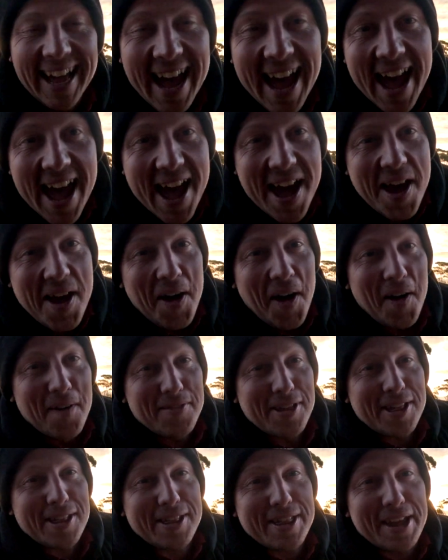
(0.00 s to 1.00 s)

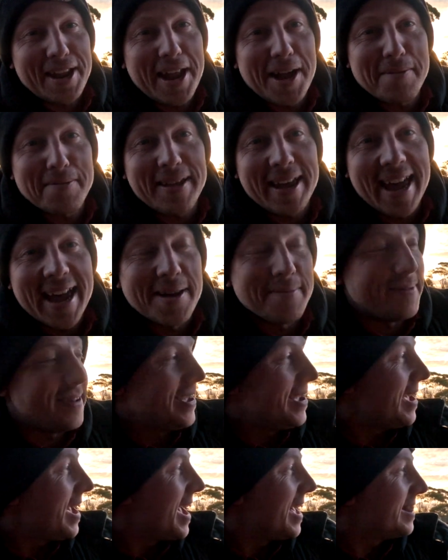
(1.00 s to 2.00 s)
I've just set up camp
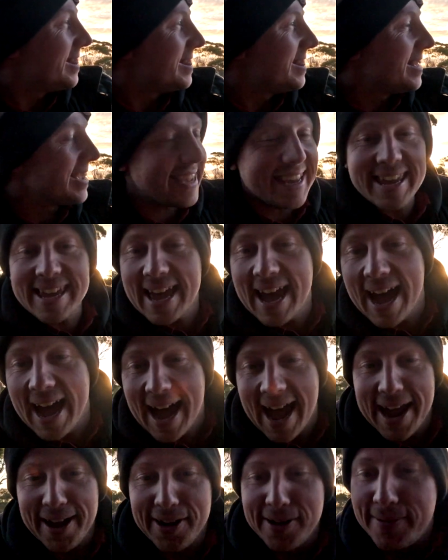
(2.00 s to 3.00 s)
here at the,
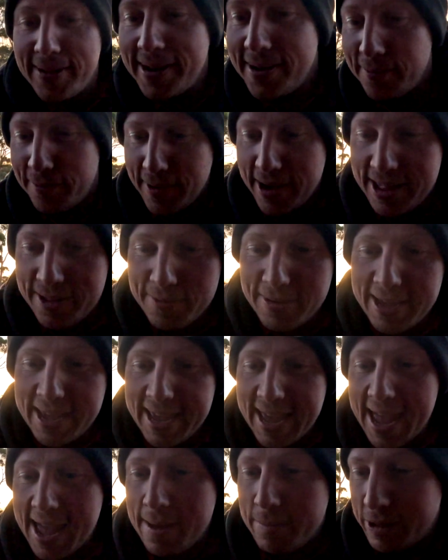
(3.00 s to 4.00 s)
hang on a minute, where's
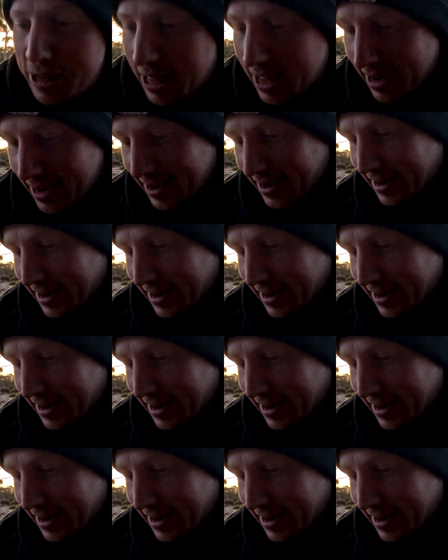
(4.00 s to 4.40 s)
Wiki Camps?